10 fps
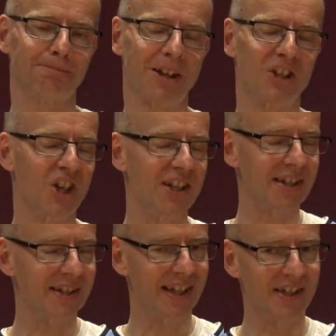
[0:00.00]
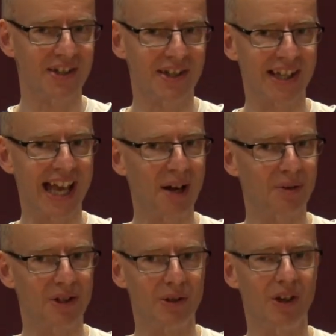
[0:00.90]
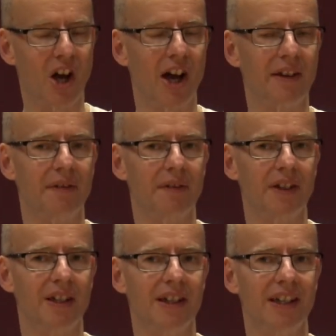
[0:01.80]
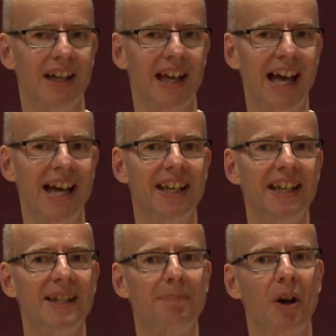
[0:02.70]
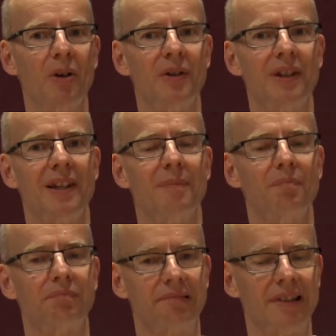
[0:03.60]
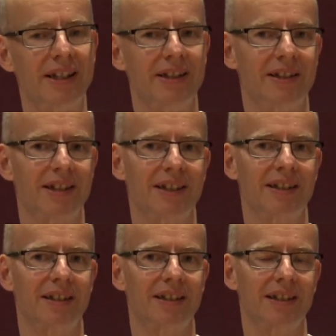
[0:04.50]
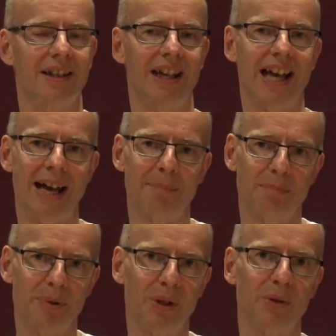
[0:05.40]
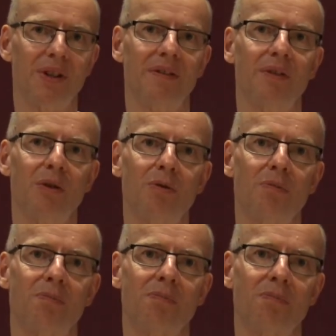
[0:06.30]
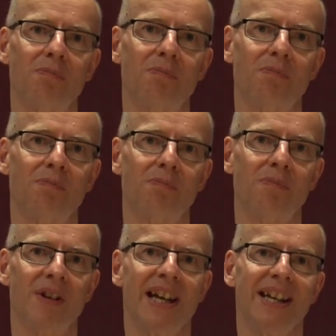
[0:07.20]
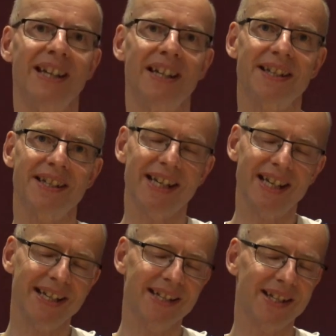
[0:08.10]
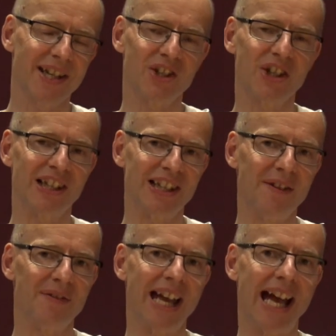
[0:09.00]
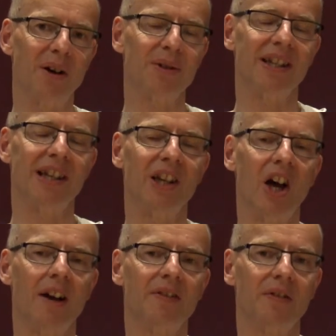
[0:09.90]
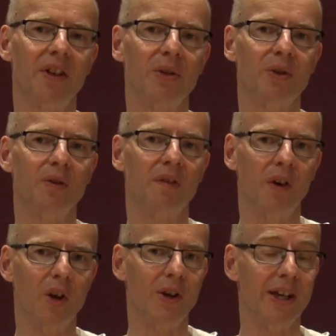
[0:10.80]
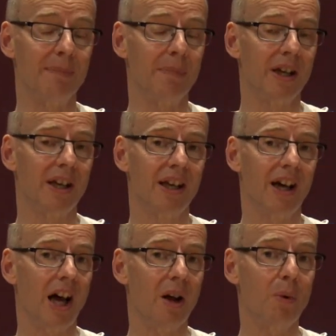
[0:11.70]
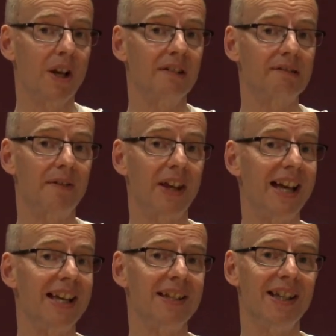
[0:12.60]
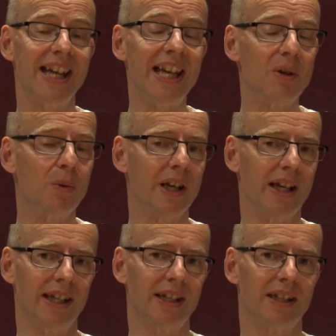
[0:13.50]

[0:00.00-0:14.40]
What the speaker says: Jesus teaches us how to do life, and it is both brilliant and beautiful. Yet to see his teaching lived out in the lives of those who follow him, I wonder if that isn't equally